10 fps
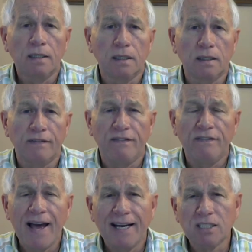The
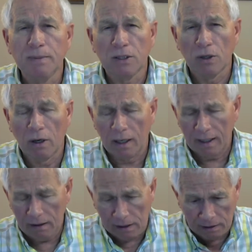vast
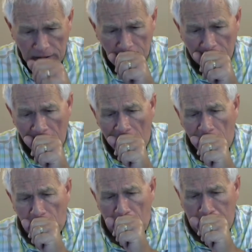majority,
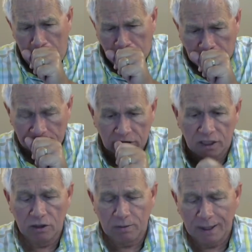
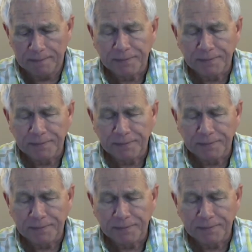excuse me,